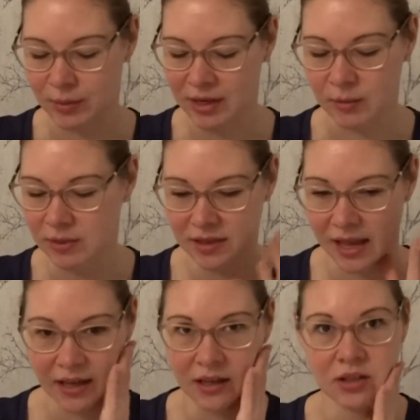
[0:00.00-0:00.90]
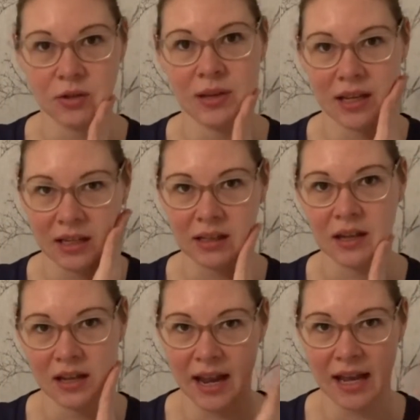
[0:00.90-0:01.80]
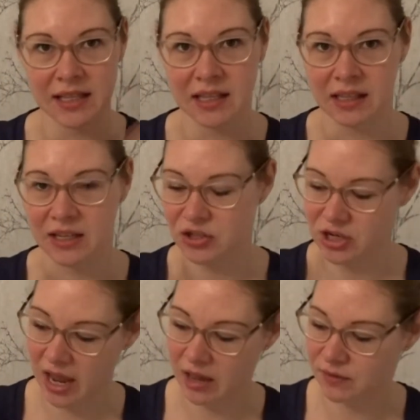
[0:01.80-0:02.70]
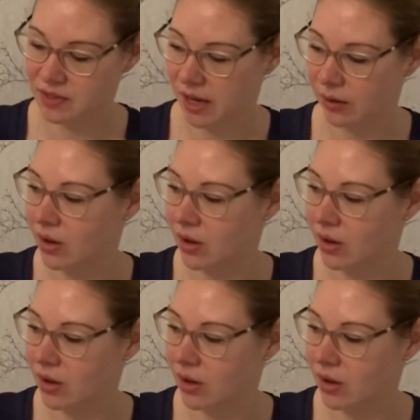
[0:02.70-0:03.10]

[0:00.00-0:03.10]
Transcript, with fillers: when he was like doing a, a nice clean shave, so